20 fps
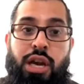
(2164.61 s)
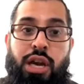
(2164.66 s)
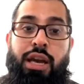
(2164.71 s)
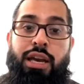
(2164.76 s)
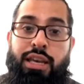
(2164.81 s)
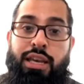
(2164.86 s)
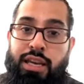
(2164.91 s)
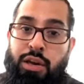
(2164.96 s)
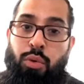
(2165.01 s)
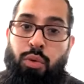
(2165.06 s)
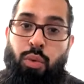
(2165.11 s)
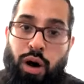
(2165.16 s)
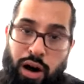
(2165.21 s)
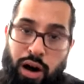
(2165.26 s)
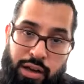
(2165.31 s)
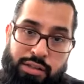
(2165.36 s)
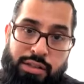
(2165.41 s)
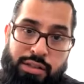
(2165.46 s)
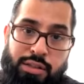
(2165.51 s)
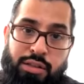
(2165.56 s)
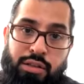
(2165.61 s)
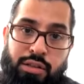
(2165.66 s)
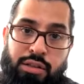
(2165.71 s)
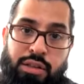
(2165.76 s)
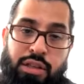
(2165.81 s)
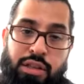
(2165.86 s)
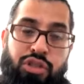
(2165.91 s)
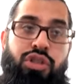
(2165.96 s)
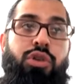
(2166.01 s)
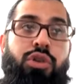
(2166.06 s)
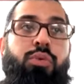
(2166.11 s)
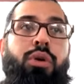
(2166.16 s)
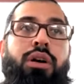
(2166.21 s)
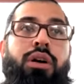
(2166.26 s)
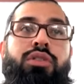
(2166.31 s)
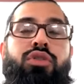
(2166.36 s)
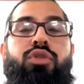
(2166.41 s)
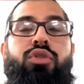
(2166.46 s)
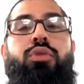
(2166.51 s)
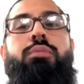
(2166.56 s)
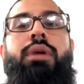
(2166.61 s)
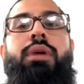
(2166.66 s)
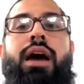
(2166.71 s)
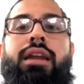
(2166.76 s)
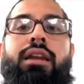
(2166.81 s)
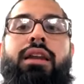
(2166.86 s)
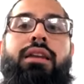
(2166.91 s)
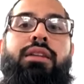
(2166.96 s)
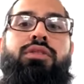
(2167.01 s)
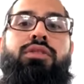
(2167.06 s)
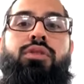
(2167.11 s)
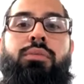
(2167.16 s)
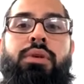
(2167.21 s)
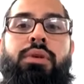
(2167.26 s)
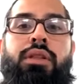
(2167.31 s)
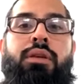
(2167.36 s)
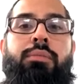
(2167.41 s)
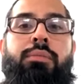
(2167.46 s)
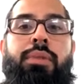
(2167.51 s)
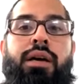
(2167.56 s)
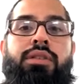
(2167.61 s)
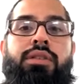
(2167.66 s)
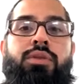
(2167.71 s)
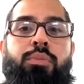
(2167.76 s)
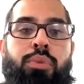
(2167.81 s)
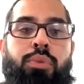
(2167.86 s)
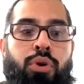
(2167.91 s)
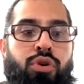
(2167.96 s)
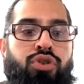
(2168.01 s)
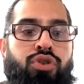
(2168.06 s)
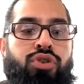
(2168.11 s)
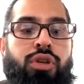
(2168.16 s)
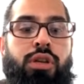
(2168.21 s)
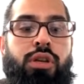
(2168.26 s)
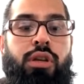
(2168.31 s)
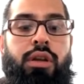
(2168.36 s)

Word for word: He wants to teach. He wants humanity to be the best person,